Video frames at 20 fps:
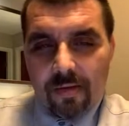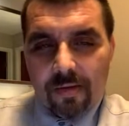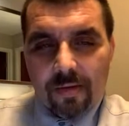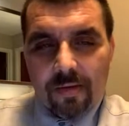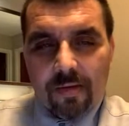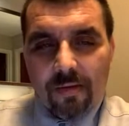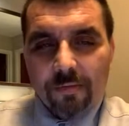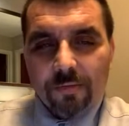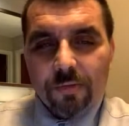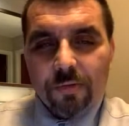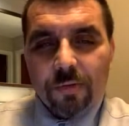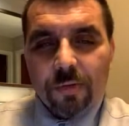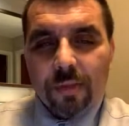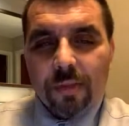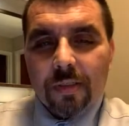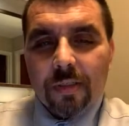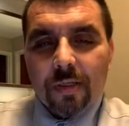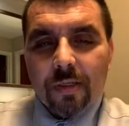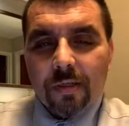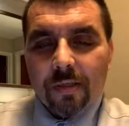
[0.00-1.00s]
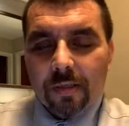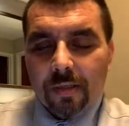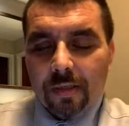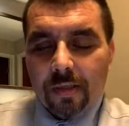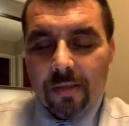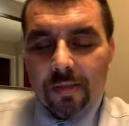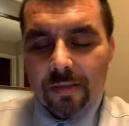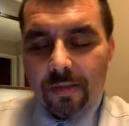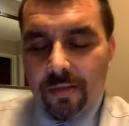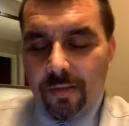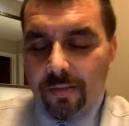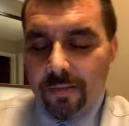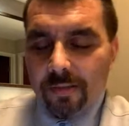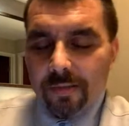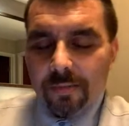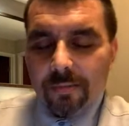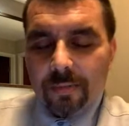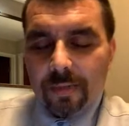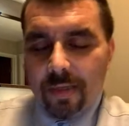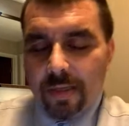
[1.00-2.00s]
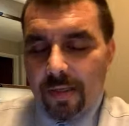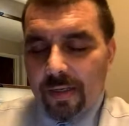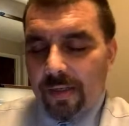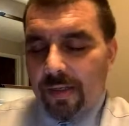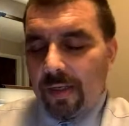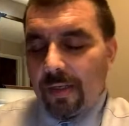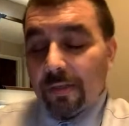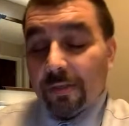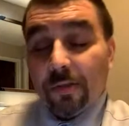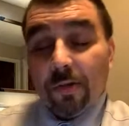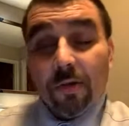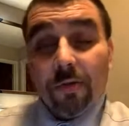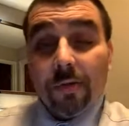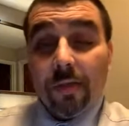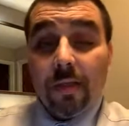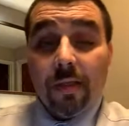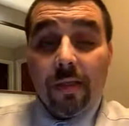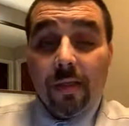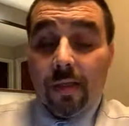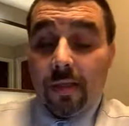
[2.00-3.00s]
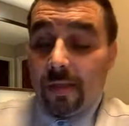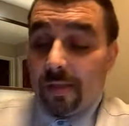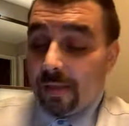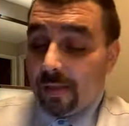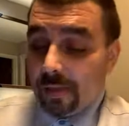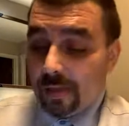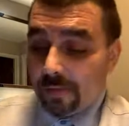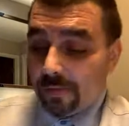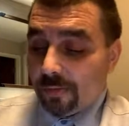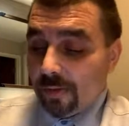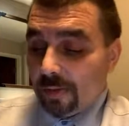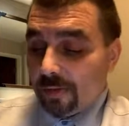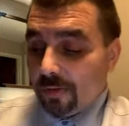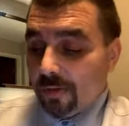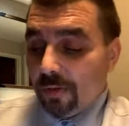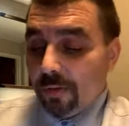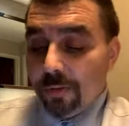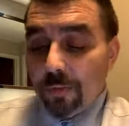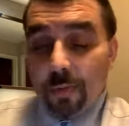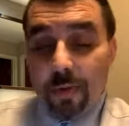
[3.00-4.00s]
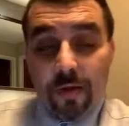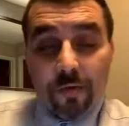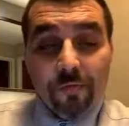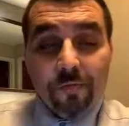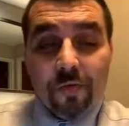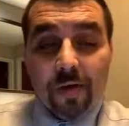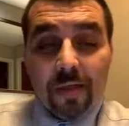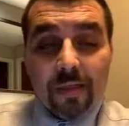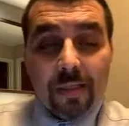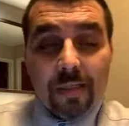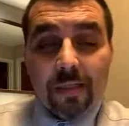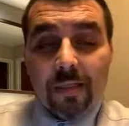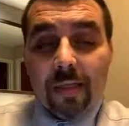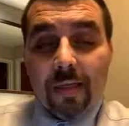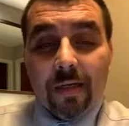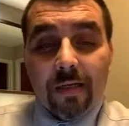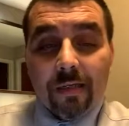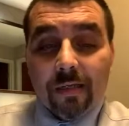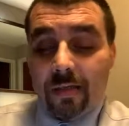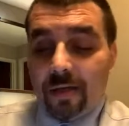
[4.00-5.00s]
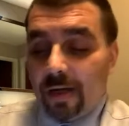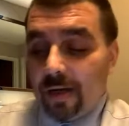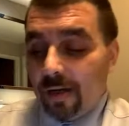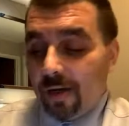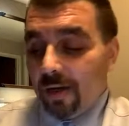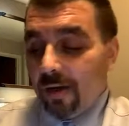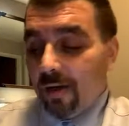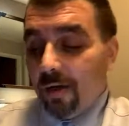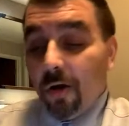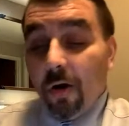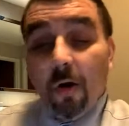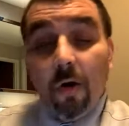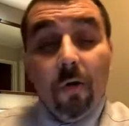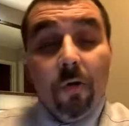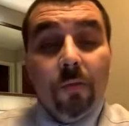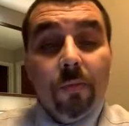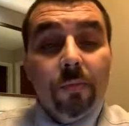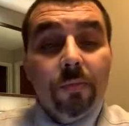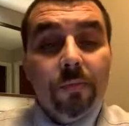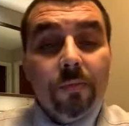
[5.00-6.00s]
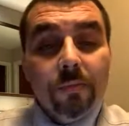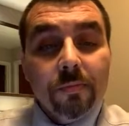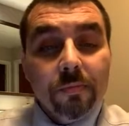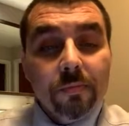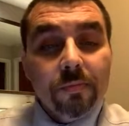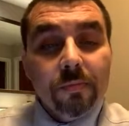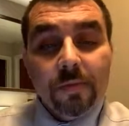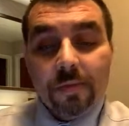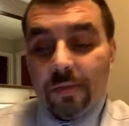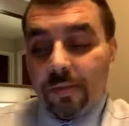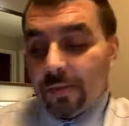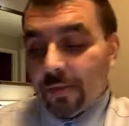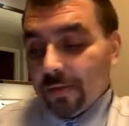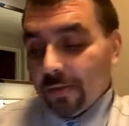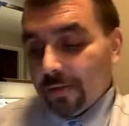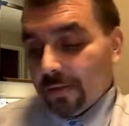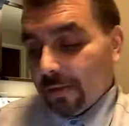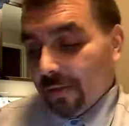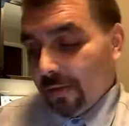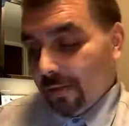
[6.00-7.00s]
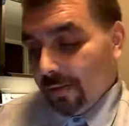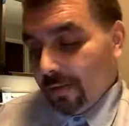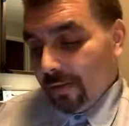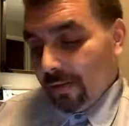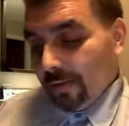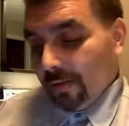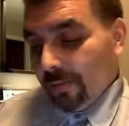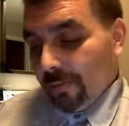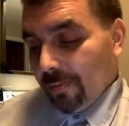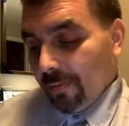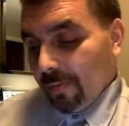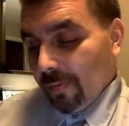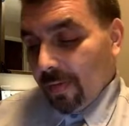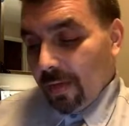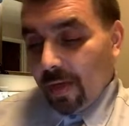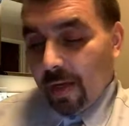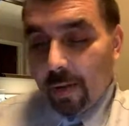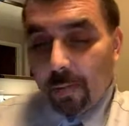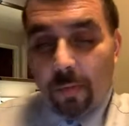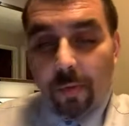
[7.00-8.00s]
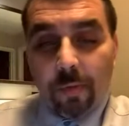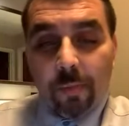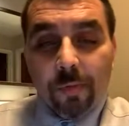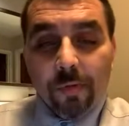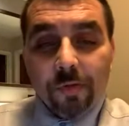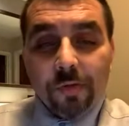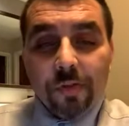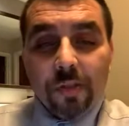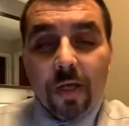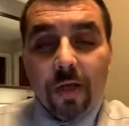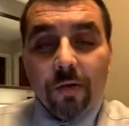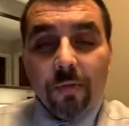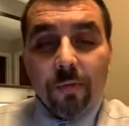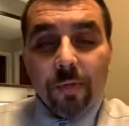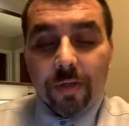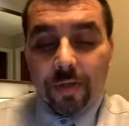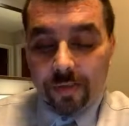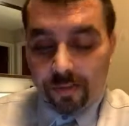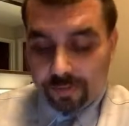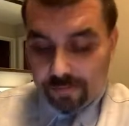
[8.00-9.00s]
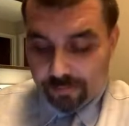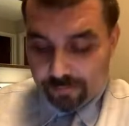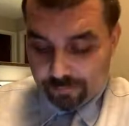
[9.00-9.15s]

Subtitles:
That was ridiculous. Oh man, that's why I told him you better find that thing a home because I'm almost done with it.